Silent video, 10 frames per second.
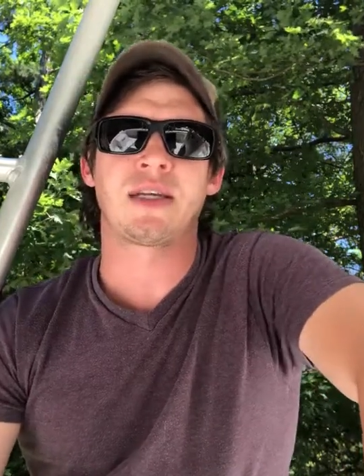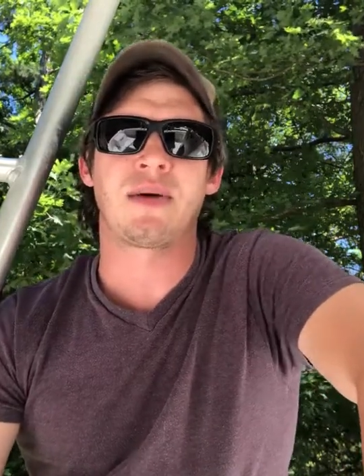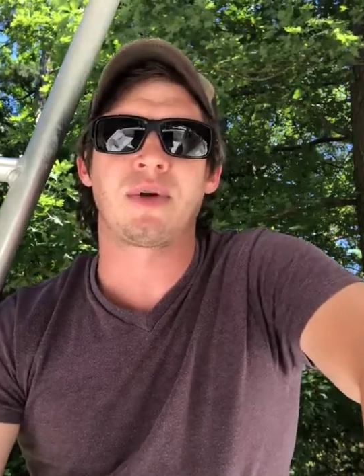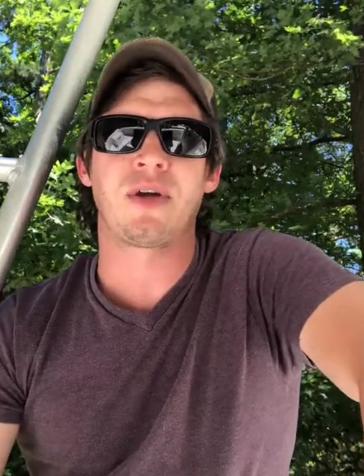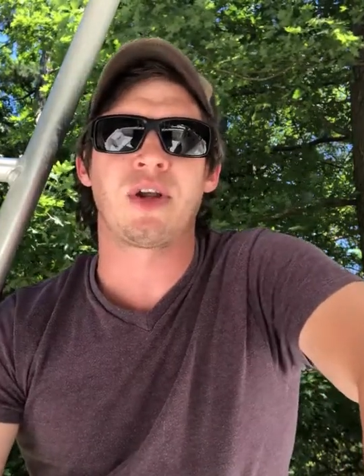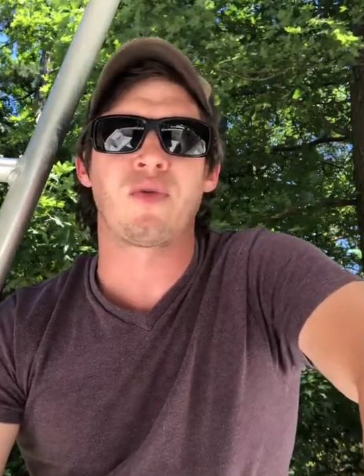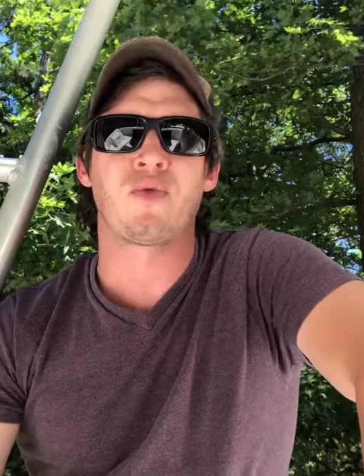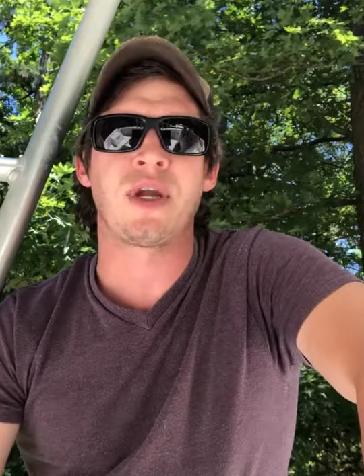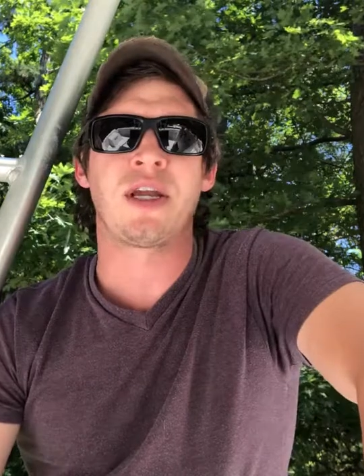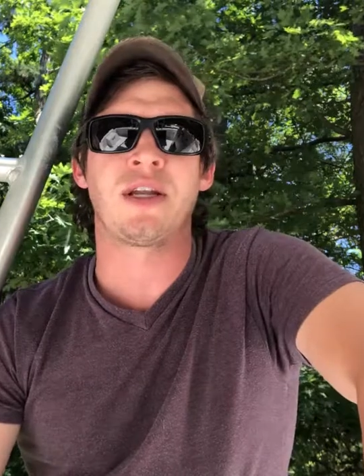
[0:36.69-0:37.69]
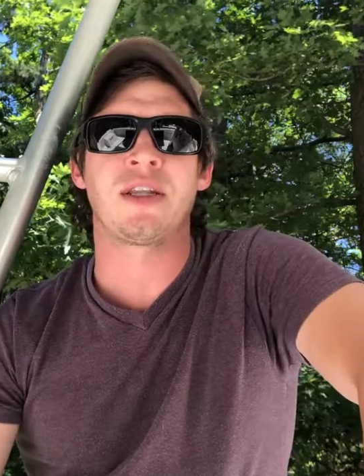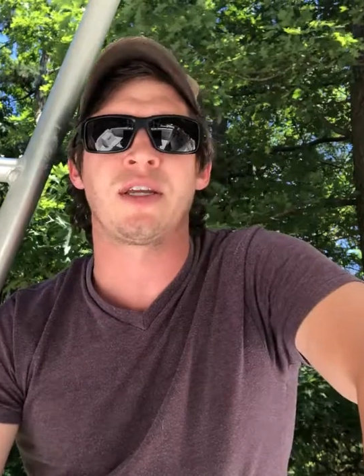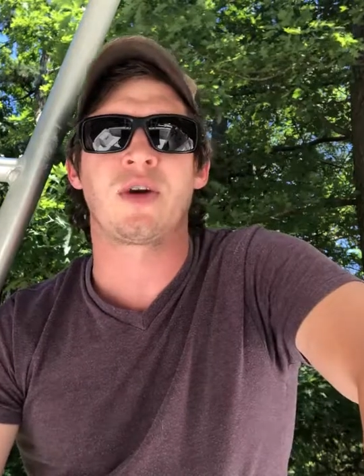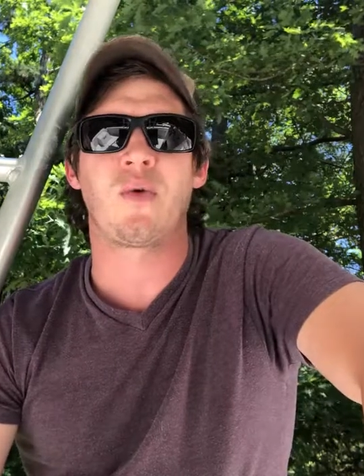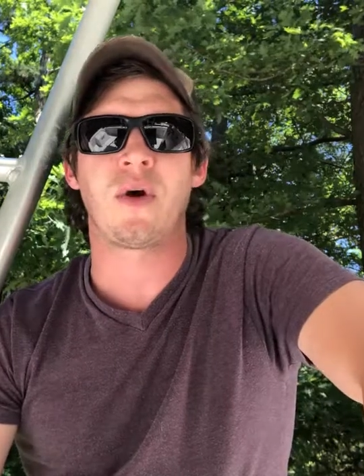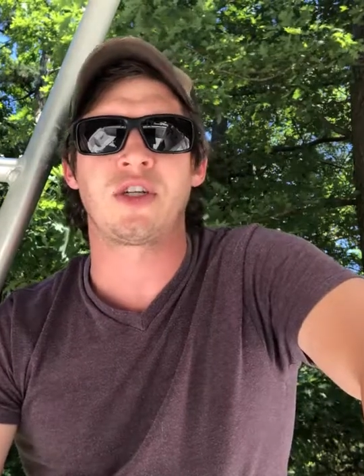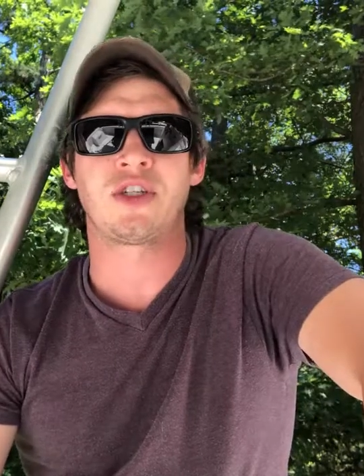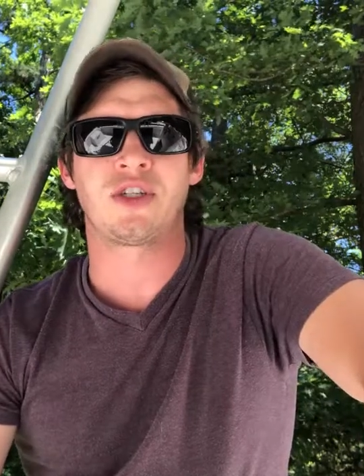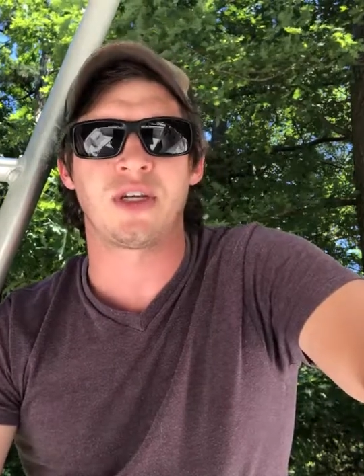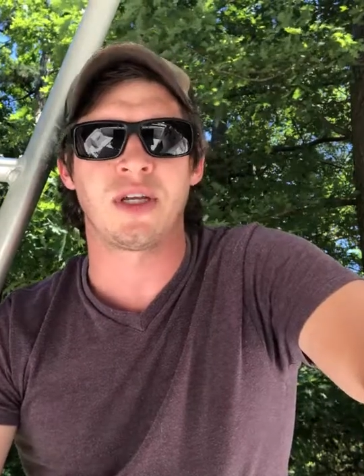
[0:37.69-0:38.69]
I'm going to read the
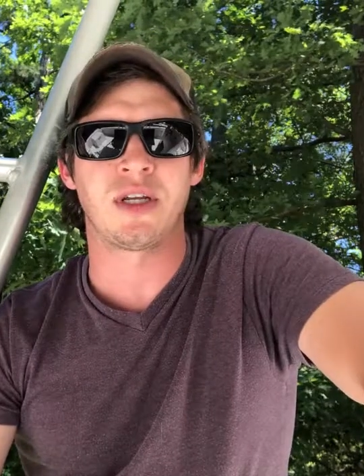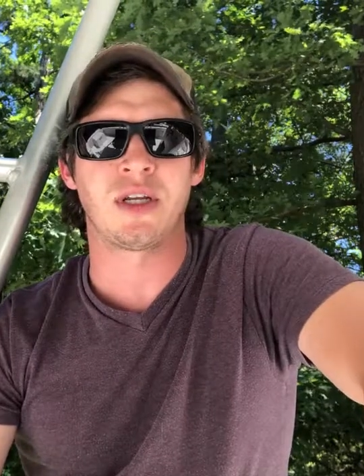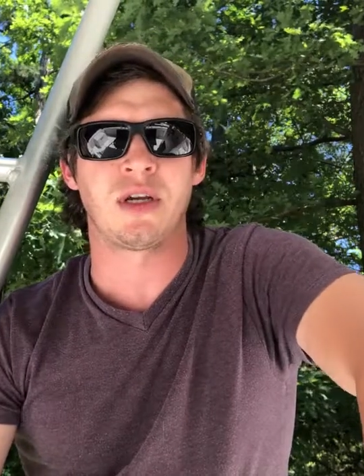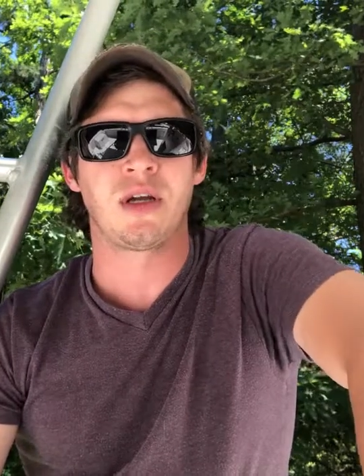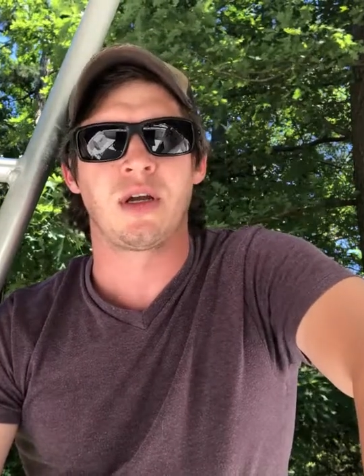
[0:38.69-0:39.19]
question,